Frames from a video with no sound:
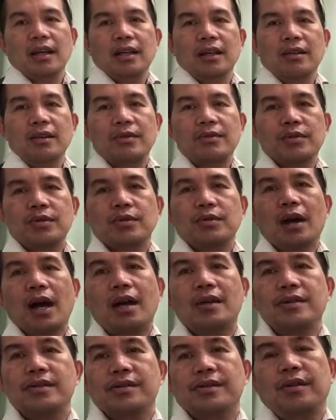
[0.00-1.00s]
You have to
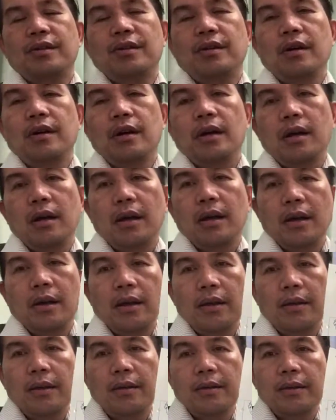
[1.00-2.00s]
answer
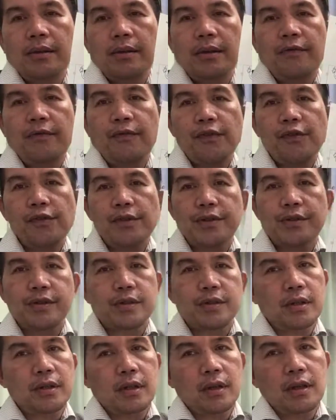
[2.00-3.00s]
the
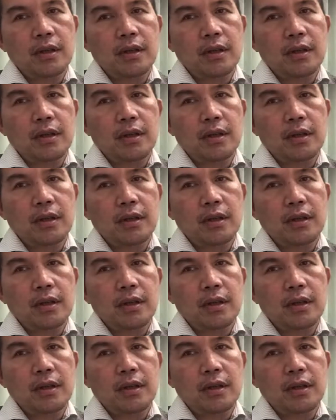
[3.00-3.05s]
first